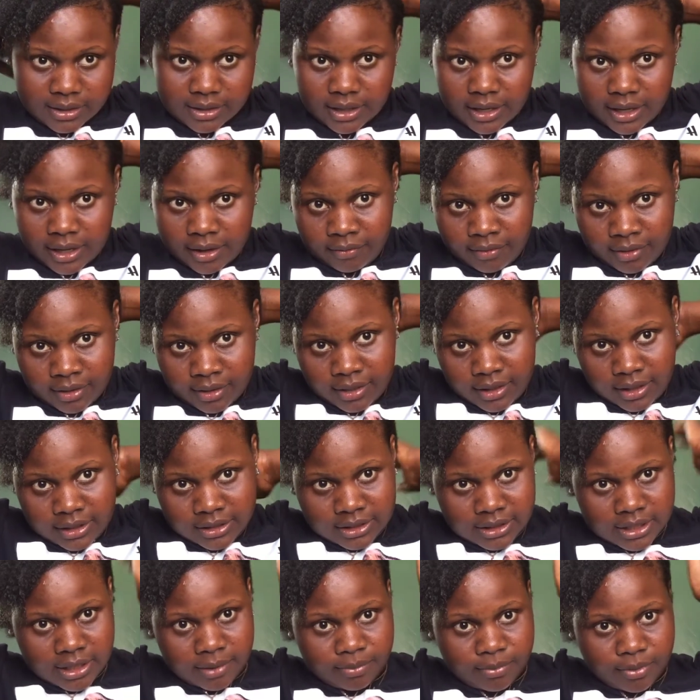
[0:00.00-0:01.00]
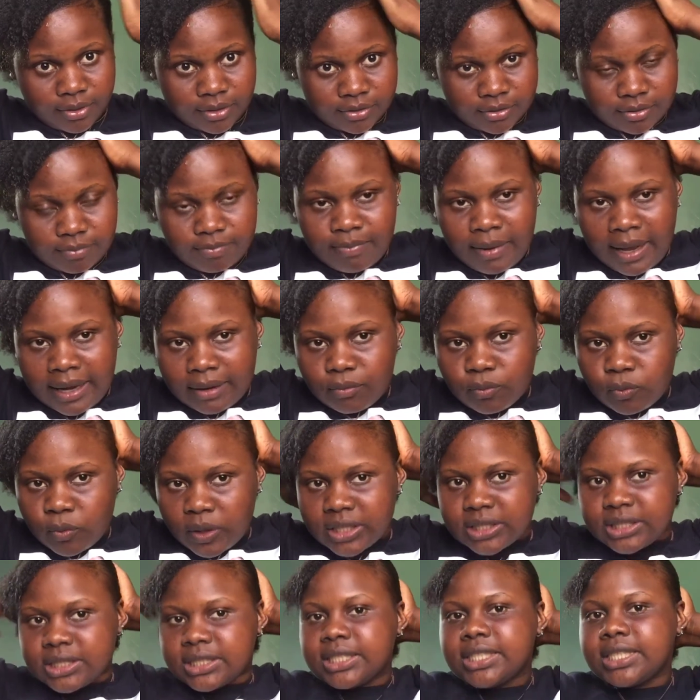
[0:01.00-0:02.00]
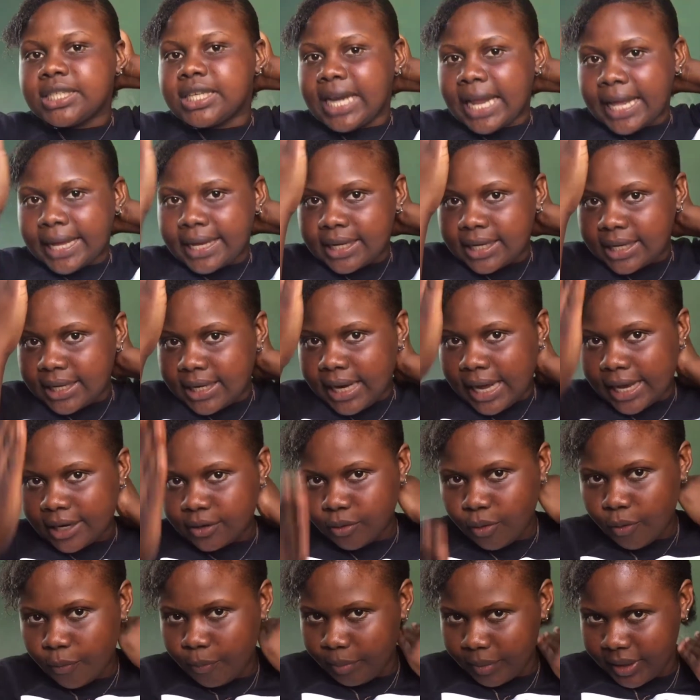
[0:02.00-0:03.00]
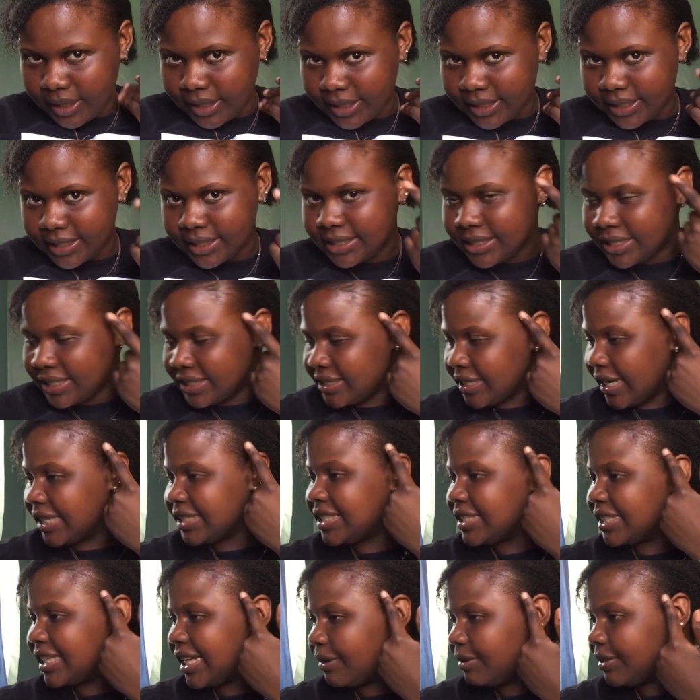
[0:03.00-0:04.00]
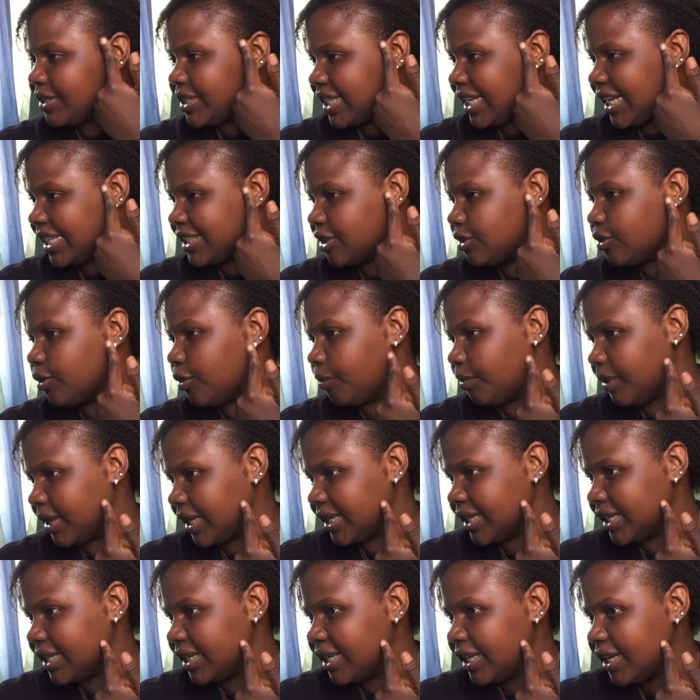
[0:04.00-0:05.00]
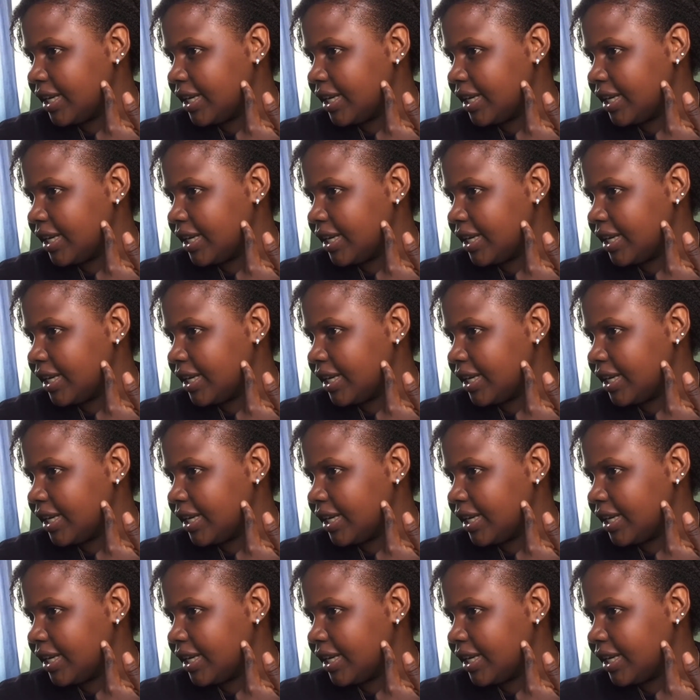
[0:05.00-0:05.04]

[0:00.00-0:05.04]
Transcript: everything she kept on. But when she like cut open this eye, she cut it open.